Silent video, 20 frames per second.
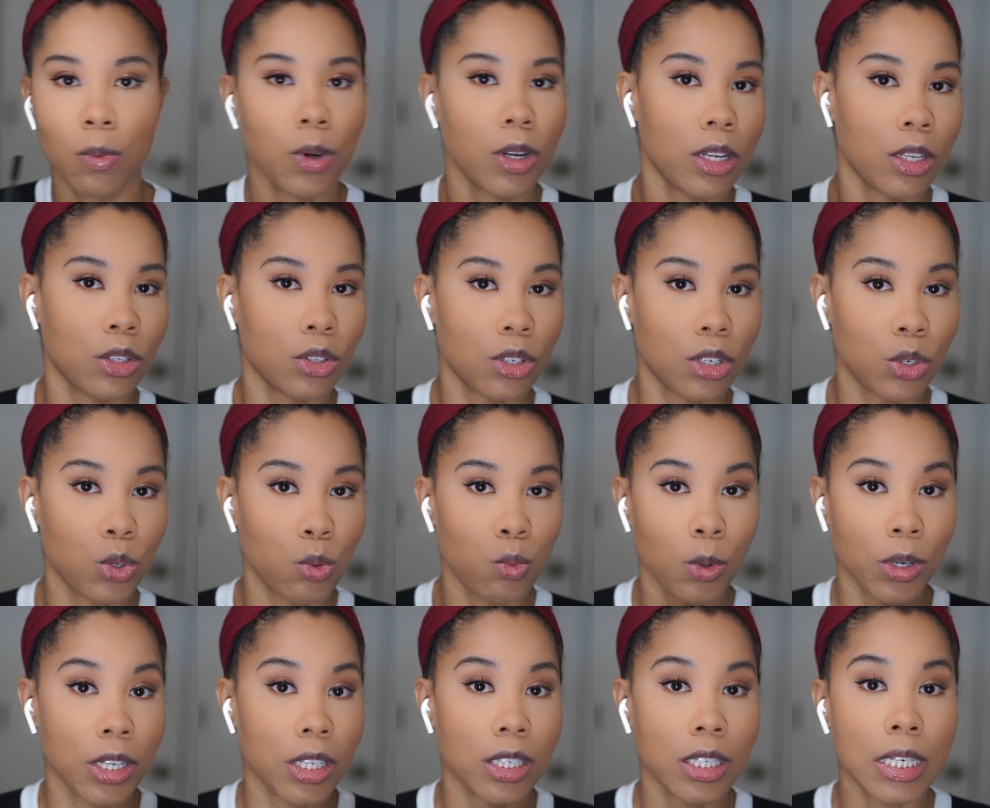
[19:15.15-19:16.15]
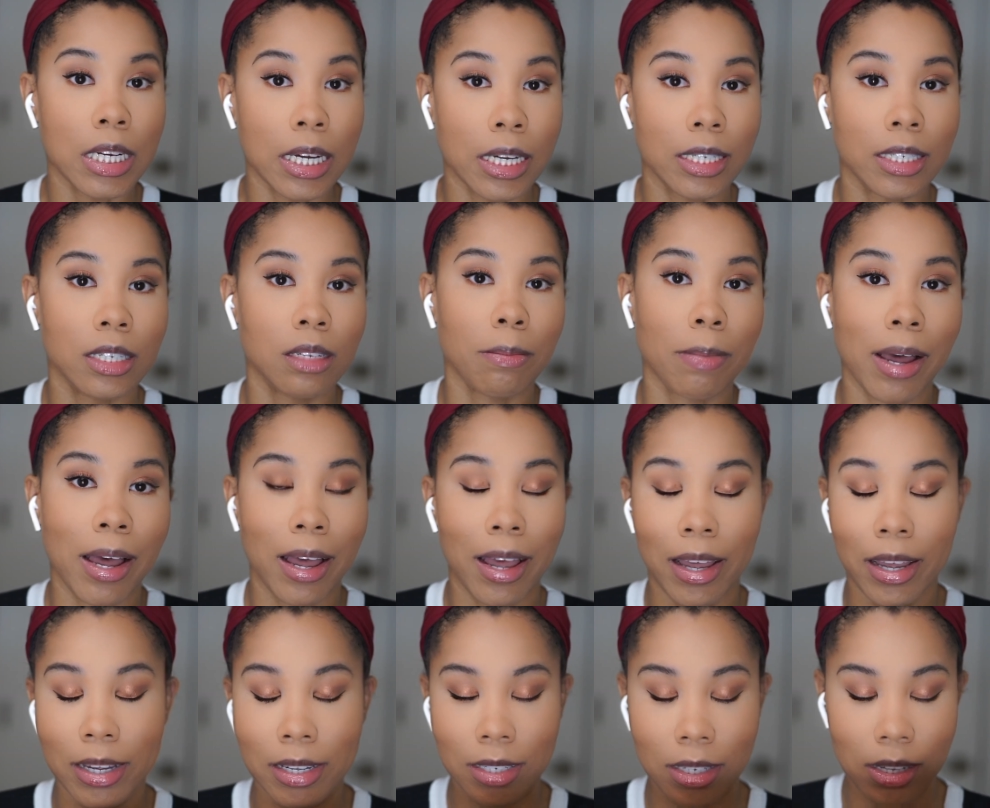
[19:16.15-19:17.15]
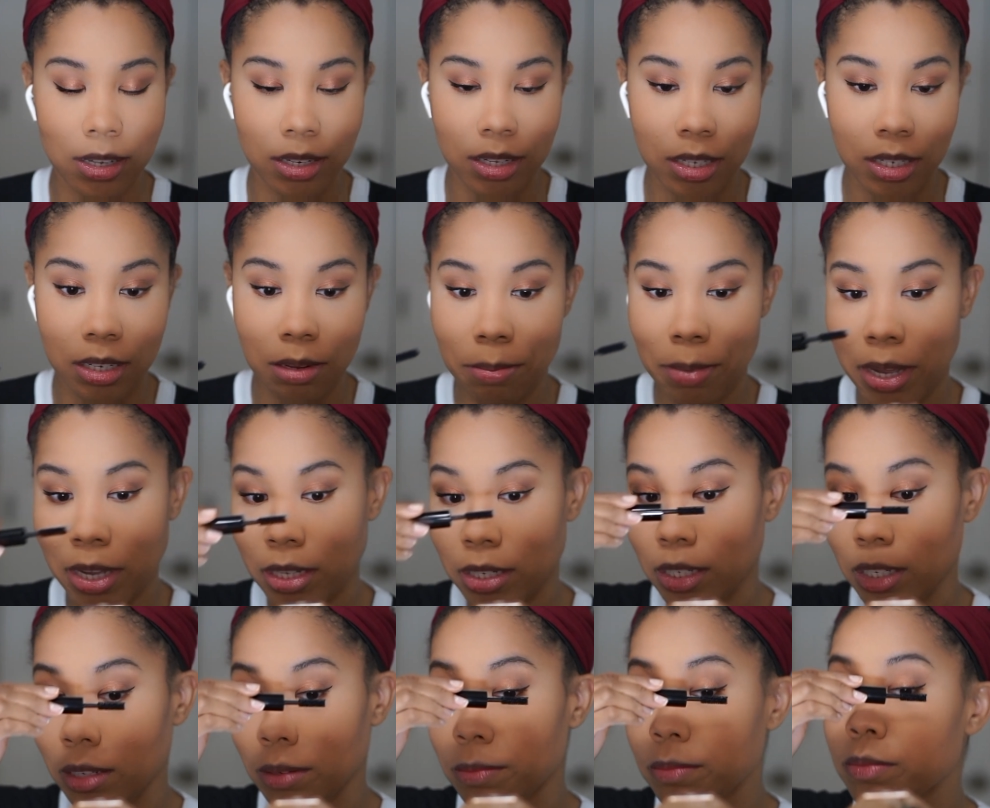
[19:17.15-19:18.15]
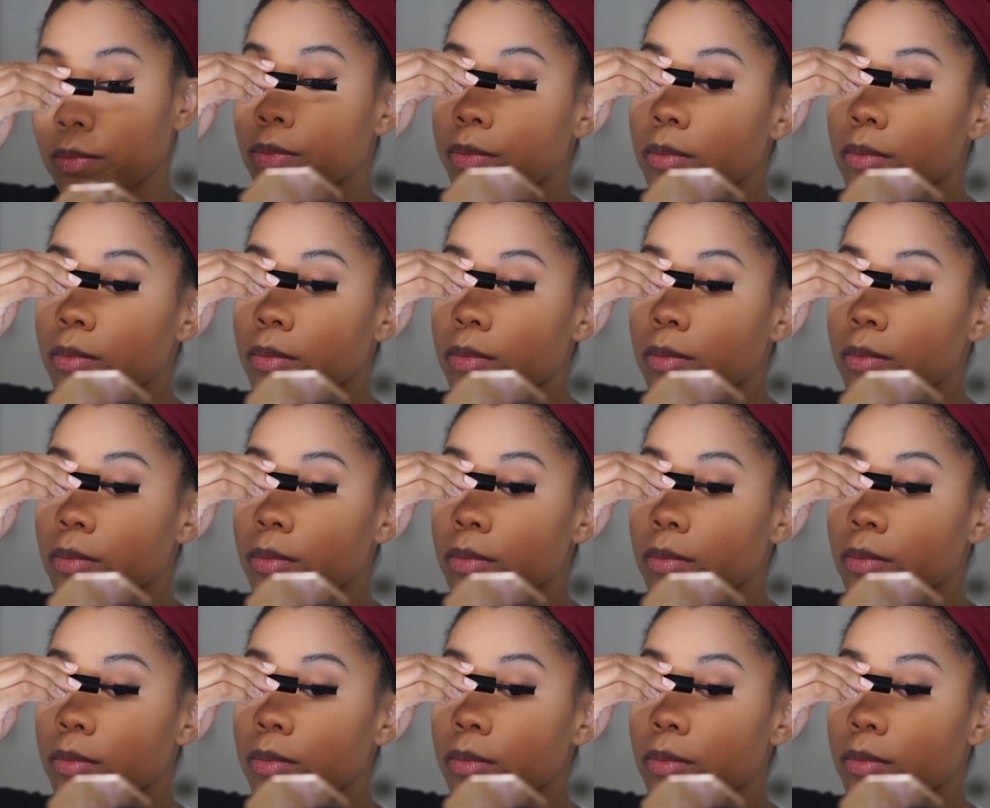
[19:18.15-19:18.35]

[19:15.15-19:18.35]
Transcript: what's done to my eyes. It's amazing.